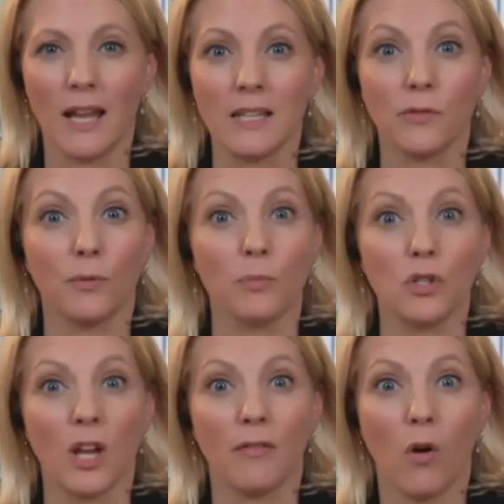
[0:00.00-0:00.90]
is from
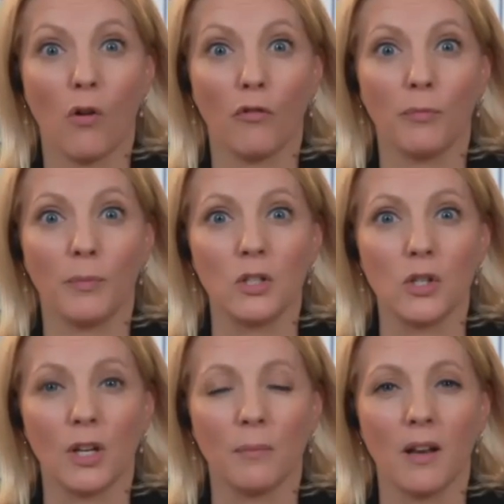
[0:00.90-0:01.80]
Jeff Hoffman,
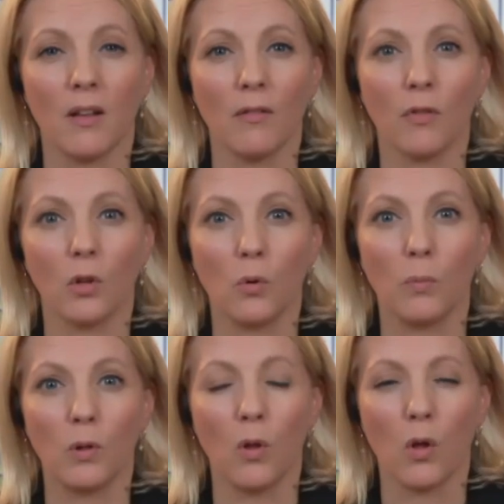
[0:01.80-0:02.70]
chairman of the
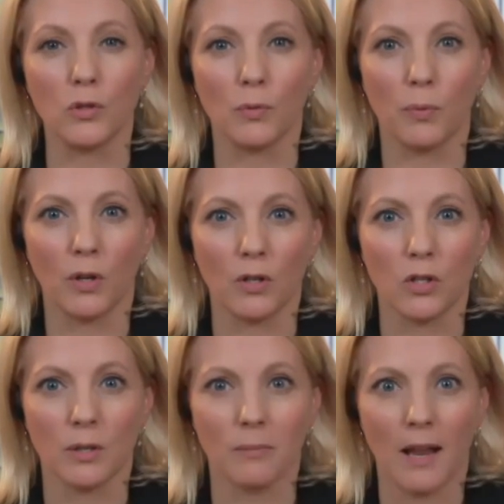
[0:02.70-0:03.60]
Global
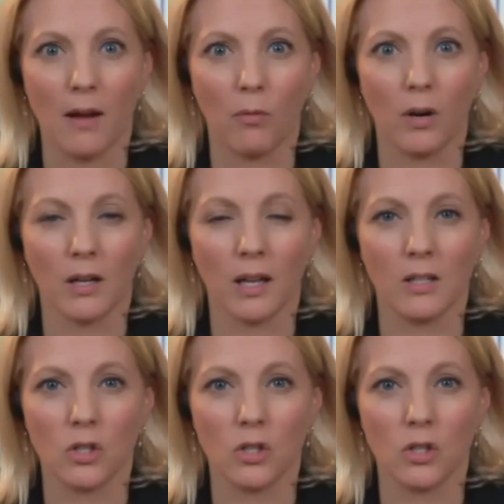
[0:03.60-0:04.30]
Entrepreneurship Network.